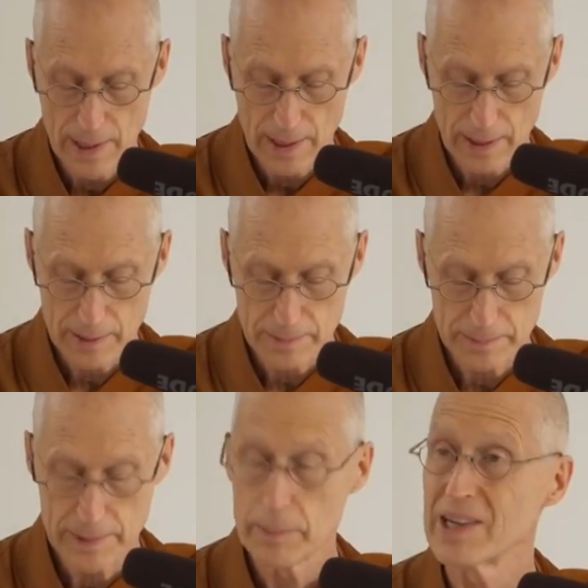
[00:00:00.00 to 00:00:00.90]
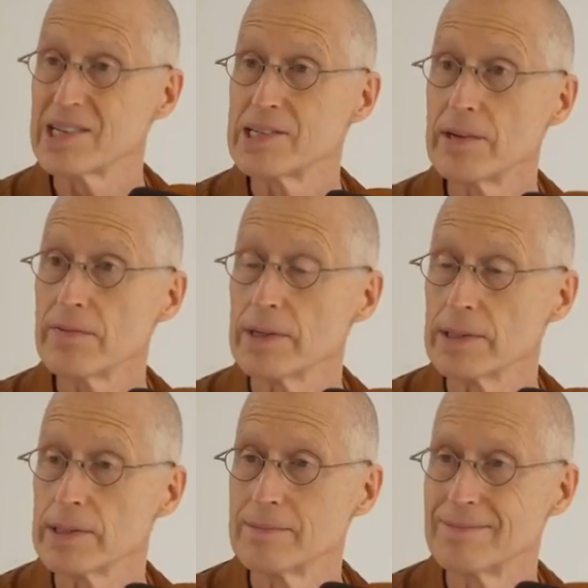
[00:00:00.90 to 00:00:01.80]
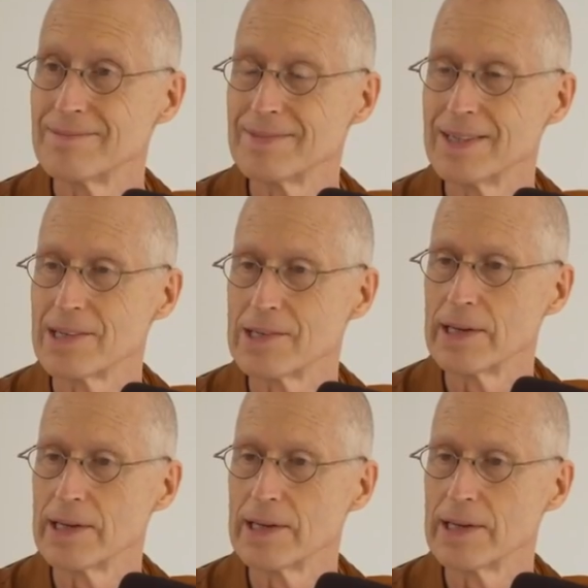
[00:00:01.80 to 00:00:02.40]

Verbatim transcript: Um, but it's different. It,